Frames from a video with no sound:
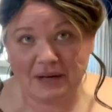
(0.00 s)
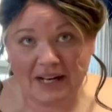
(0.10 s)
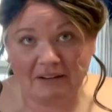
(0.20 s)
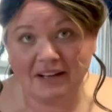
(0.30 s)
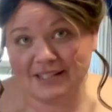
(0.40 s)

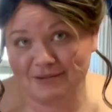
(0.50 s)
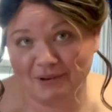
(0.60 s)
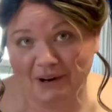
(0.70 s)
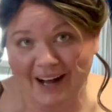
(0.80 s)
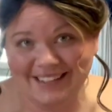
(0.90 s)
down because it's real
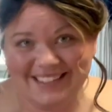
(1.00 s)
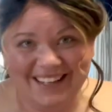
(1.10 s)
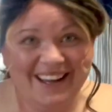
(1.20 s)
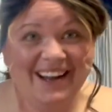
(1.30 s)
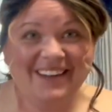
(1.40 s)
hot.
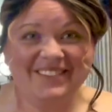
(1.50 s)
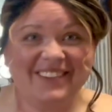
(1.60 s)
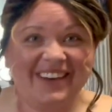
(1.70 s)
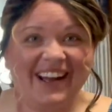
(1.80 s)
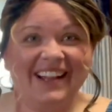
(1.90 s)
Let me
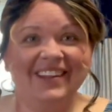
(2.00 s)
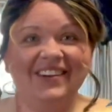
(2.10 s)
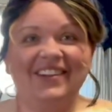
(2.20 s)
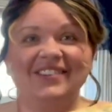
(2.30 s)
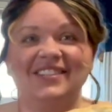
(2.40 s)
bring it a little
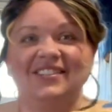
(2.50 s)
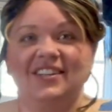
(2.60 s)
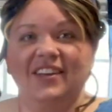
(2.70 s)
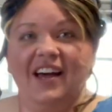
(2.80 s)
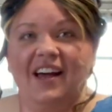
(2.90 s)
closer to
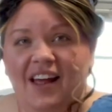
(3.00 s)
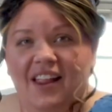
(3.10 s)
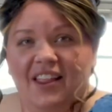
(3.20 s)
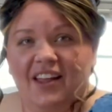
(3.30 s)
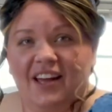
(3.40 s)

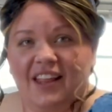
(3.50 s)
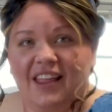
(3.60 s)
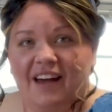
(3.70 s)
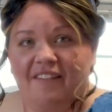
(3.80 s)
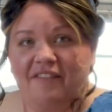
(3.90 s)
you. Look at
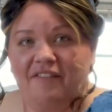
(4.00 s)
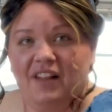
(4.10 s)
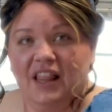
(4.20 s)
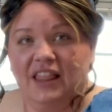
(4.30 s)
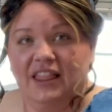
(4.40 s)
that
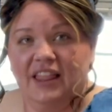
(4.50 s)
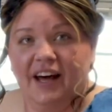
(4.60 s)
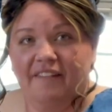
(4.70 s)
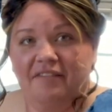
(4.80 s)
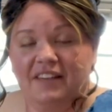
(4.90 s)

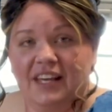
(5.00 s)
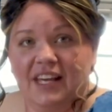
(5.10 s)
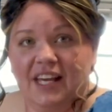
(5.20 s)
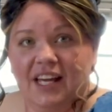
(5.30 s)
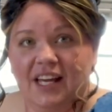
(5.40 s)
fluffy
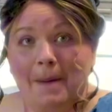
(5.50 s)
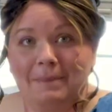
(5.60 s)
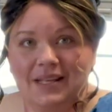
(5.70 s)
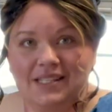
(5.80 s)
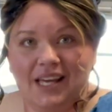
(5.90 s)

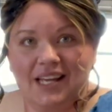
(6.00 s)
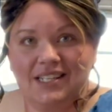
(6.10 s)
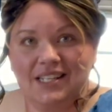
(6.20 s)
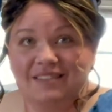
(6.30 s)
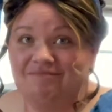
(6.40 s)
biscuit.
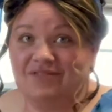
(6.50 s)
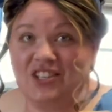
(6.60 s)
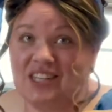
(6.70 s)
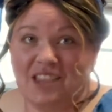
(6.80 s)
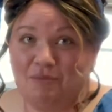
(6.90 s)

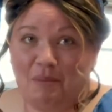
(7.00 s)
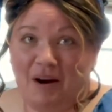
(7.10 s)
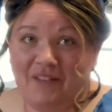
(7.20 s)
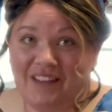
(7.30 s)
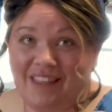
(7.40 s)
There's nothing more
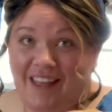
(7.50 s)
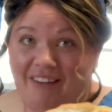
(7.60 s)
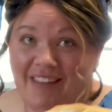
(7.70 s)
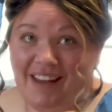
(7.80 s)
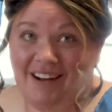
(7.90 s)
perfect than that
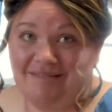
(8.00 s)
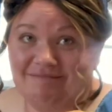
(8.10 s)
right there.